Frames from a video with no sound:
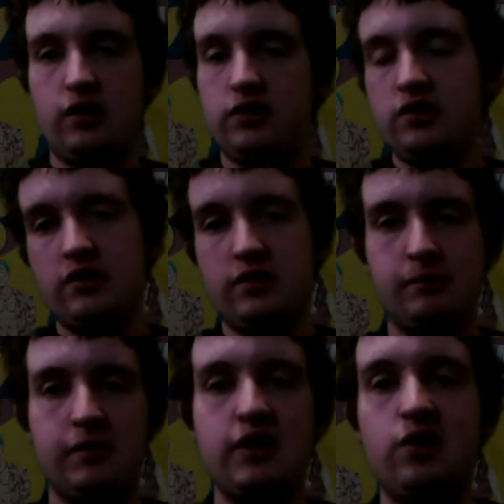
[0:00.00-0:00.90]
you know, they're
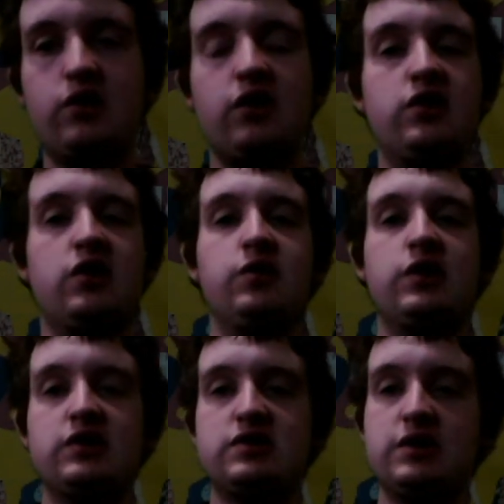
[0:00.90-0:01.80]
mediocre. You know, you
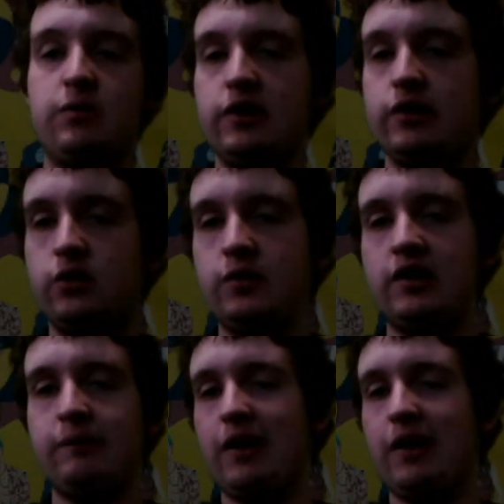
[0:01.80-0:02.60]
could see what you're doing,